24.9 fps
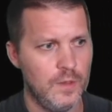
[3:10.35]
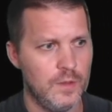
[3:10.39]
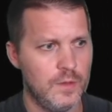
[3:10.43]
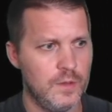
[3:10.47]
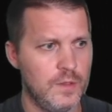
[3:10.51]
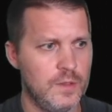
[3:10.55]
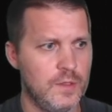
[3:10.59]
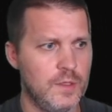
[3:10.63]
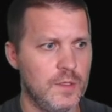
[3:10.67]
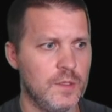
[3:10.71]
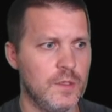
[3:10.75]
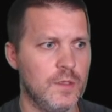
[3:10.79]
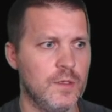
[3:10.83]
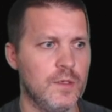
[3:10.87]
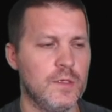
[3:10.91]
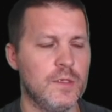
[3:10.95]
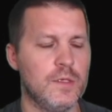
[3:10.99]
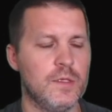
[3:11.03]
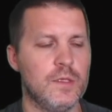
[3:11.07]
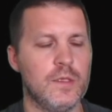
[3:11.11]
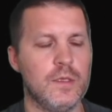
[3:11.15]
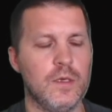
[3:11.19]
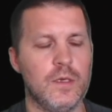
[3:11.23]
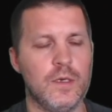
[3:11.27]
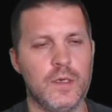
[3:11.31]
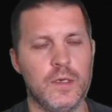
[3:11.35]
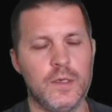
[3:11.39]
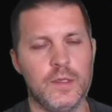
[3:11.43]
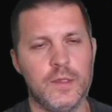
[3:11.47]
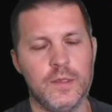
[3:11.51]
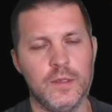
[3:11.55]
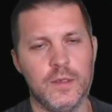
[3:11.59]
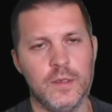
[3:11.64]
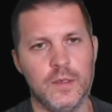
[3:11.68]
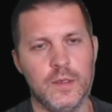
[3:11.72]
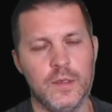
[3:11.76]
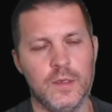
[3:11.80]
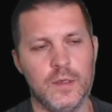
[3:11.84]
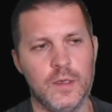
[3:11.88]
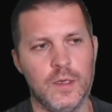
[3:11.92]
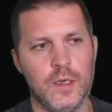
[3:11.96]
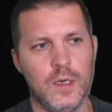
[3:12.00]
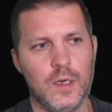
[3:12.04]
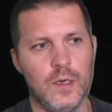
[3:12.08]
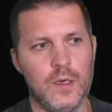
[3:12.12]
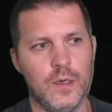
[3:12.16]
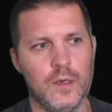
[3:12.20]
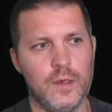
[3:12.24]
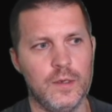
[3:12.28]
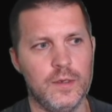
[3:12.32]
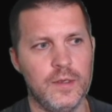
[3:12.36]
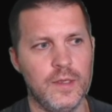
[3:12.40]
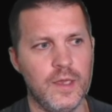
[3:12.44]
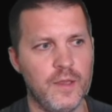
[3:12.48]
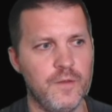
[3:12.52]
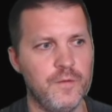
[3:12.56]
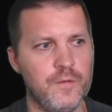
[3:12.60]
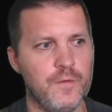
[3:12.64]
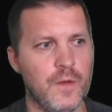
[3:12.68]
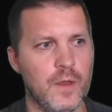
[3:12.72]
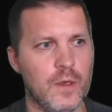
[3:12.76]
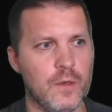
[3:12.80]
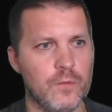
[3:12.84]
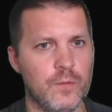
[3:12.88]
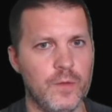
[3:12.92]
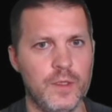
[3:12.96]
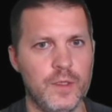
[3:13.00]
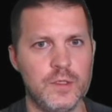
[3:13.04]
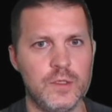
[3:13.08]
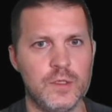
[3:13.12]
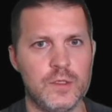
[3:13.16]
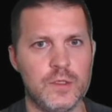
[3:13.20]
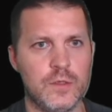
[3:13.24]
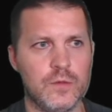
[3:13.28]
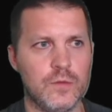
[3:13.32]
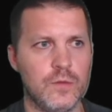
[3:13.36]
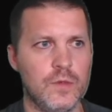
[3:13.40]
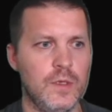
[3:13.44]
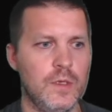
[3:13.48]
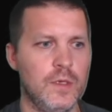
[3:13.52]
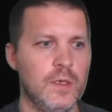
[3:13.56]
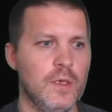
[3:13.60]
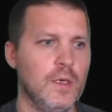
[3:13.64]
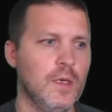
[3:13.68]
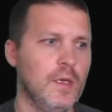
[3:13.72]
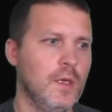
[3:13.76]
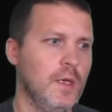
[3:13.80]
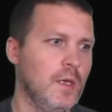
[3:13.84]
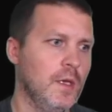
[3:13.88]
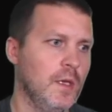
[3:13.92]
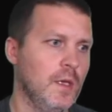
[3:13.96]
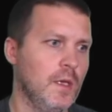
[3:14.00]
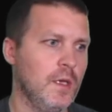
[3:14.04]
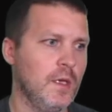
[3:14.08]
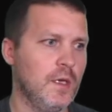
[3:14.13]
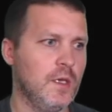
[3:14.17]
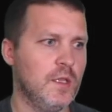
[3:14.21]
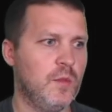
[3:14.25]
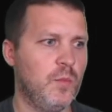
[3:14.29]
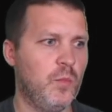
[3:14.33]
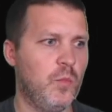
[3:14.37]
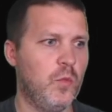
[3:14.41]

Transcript: this is going to start our NiFi registry at